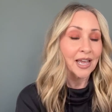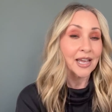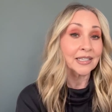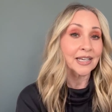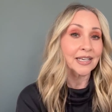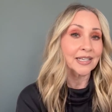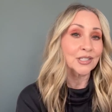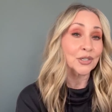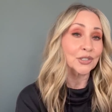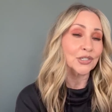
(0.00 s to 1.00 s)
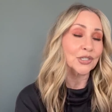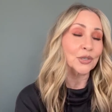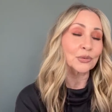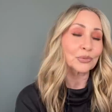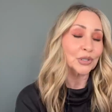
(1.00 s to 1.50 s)
and yet it's just
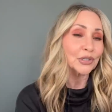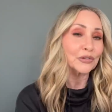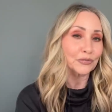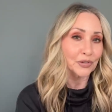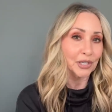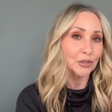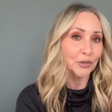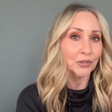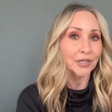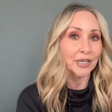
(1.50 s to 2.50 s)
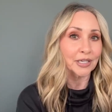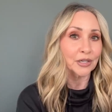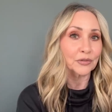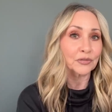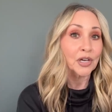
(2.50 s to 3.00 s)
really fun,
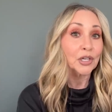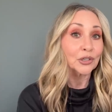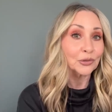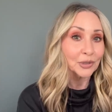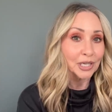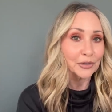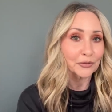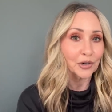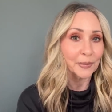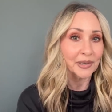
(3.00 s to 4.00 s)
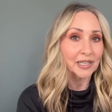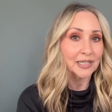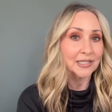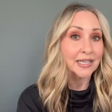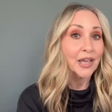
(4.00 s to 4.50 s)
creative, unique
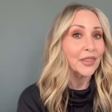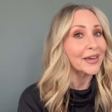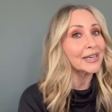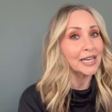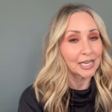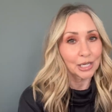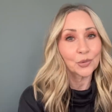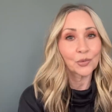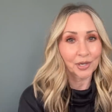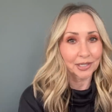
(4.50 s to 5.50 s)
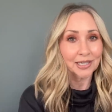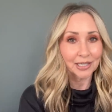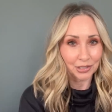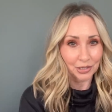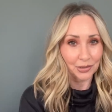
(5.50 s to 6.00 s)
formulas that anyone
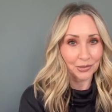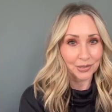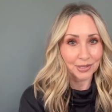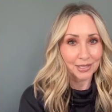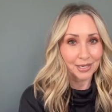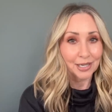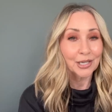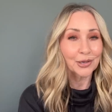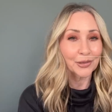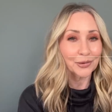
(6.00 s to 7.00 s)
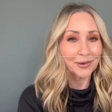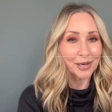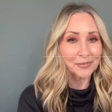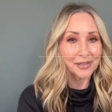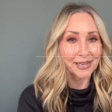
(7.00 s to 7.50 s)
can use. You're in the
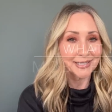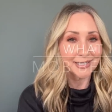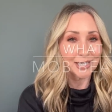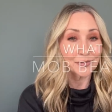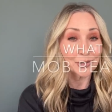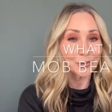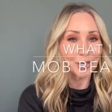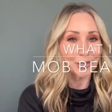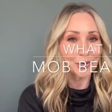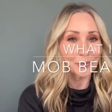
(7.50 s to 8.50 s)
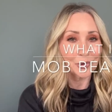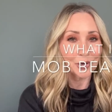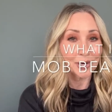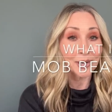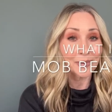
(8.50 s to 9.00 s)
right place if you want to know
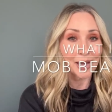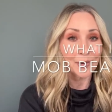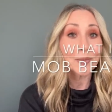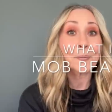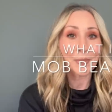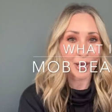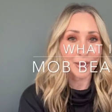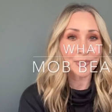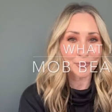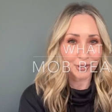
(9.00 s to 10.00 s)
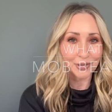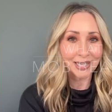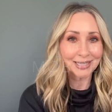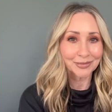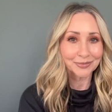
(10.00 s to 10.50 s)
more about Mob Beauty.